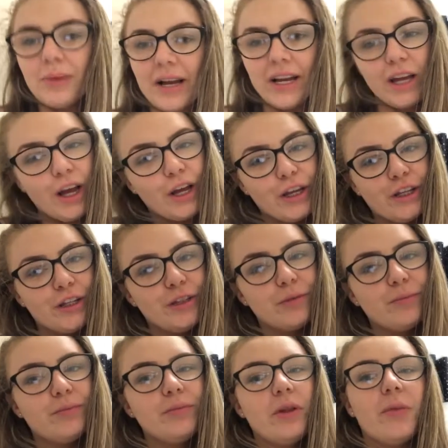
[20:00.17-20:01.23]
back
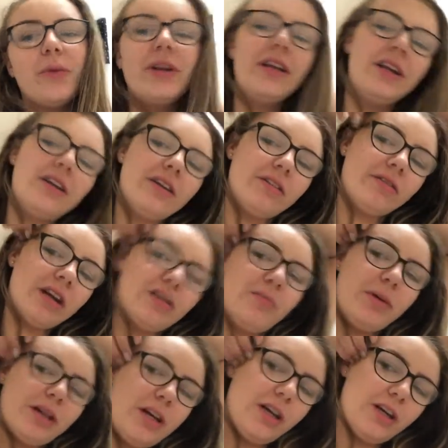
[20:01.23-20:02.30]
home. We did arrive
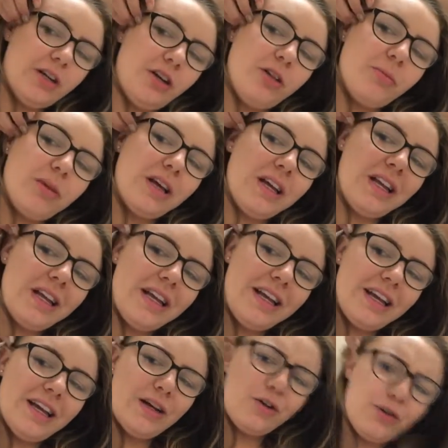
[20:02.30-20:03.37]
back home
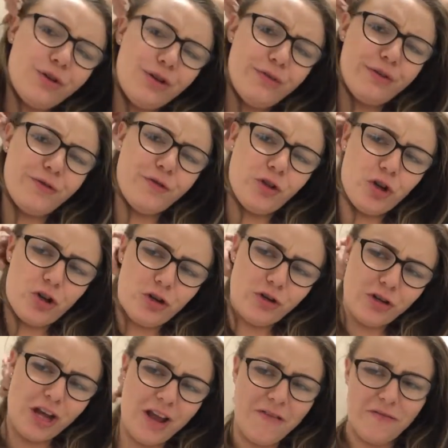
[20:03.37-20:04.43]
earlier. I don't know if I
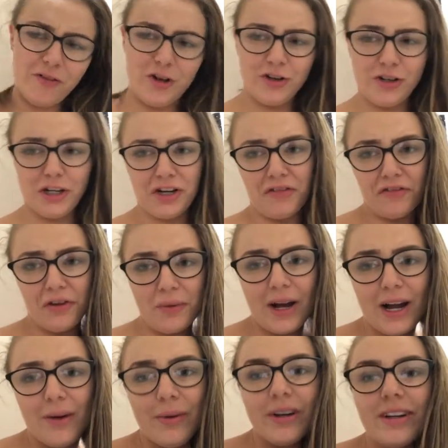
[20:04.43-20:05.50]
vlogged. I haven't vlogged in a few
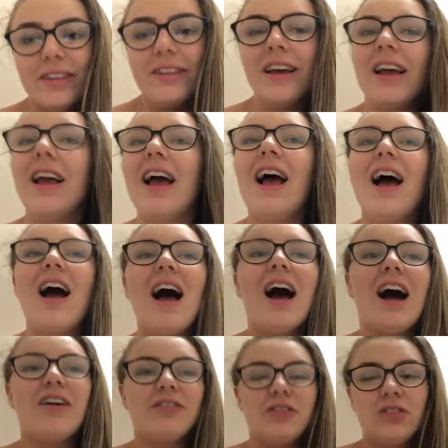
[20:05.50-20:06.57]
hours.
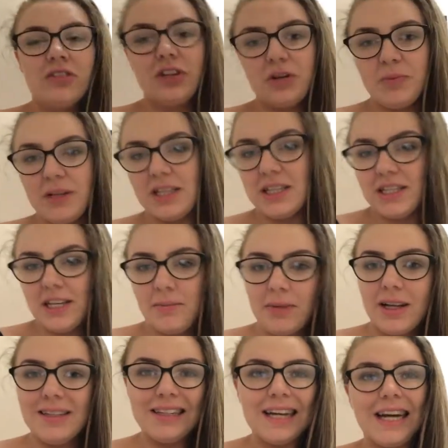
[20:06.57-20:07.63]
I've also been seeing
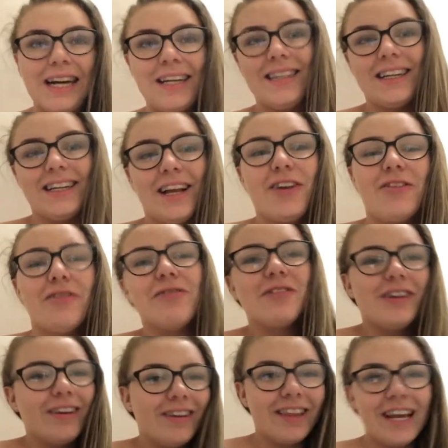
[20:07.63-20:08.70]
my dad and I couldn't
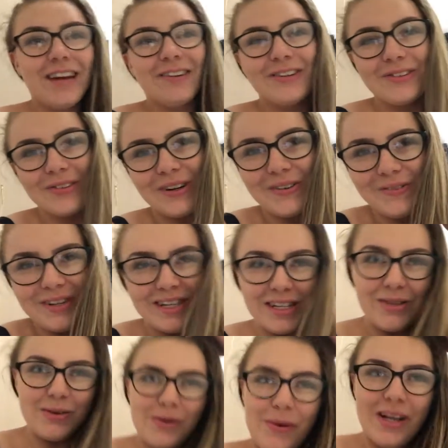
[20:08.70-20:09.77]
vlog there as well
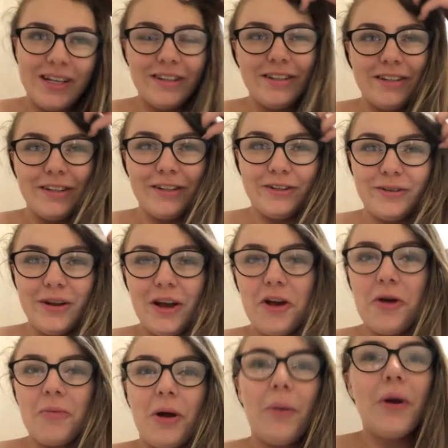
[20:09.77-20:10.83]
because we went to
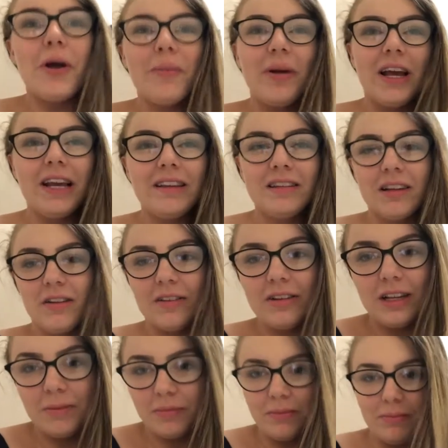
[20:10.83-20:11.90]
my workplace because
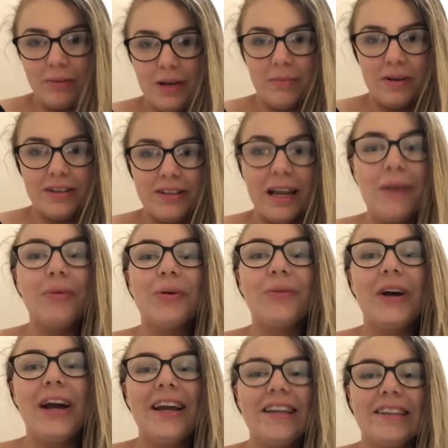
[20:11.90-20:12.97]
obviously me and my stepmom
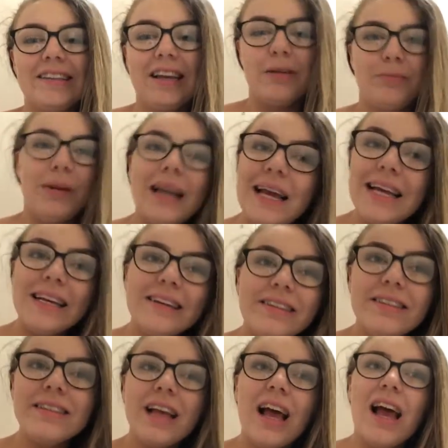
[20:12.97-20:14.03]
work at the same
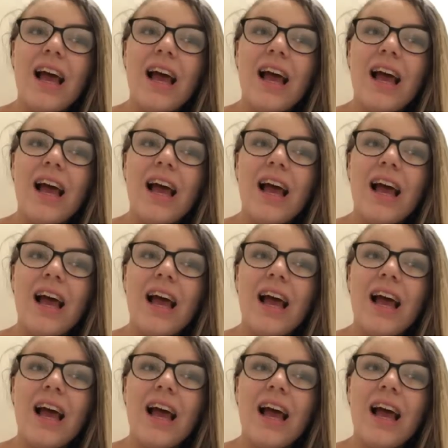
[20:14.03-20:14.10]
place.